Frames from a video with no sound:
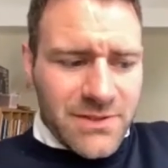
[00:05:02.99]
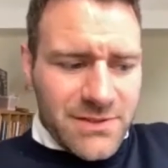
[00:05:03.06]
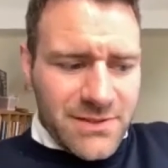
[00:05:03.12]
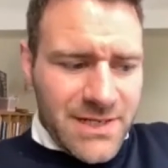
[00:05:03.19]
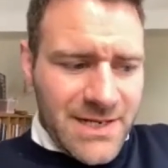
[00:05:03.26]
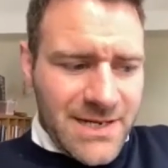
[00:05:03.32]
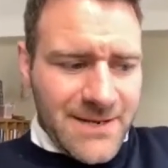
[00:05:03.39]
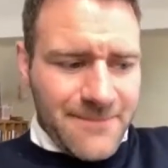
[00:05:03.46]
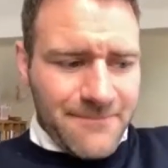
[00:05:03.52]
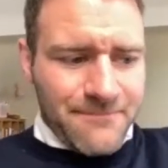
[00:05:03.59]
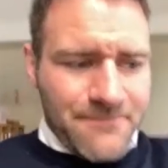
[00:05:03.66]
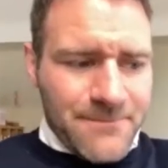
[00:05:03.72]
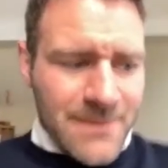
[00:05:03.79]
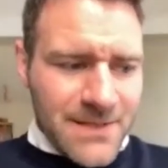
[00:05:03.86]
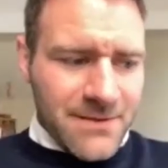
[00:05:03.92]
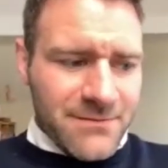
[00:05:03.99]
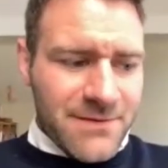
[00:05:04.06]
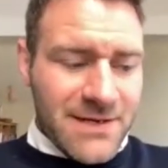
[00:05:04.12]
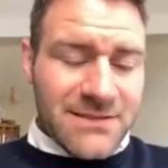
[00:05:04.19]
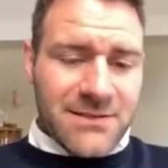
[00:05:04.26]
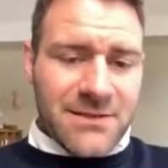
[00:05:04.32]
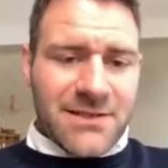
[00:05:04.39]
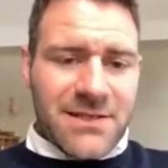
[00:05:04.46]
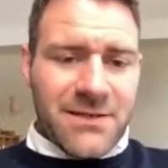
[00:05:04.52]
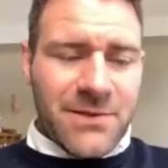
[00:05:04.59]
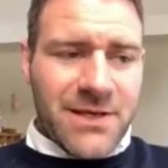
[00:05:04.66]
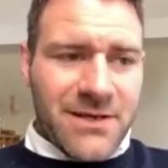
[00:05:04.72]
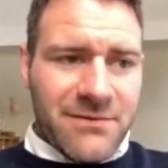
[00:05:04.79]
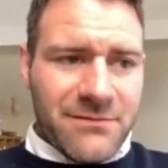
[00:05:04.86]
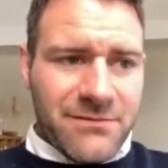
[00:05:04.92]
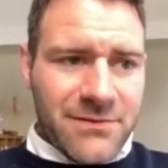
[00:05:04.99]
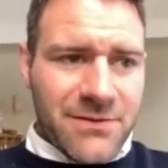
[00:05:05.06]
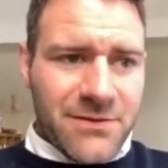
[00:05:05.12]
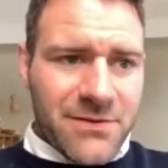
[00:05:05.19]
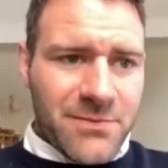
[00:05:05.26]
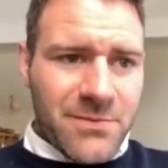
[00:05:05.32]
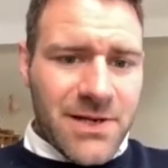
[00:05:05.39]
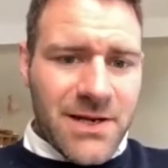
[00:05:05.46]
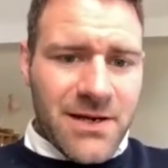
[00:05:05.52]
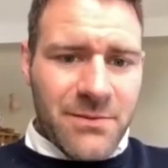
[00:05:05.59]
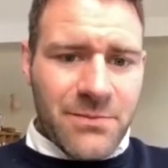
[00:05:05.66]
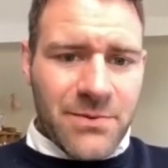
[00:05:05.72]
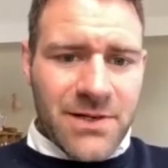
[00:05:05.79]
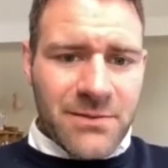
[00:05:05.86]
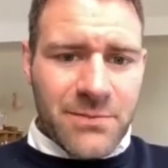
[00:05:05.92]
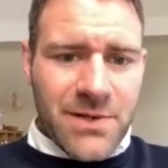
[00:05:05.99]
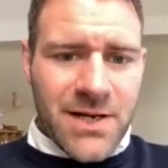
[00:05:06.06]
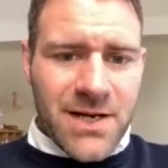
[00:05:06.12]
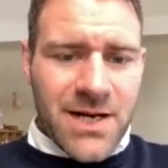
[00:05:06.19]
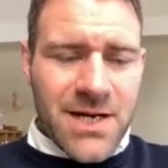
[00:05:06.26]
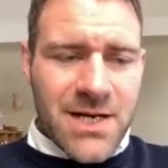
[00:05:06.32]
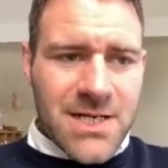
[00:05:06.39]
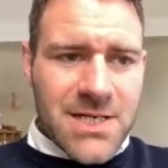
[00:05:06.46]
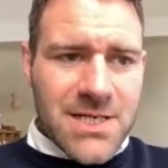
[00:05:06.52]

Fazi Artemiev, another player, brilliant player.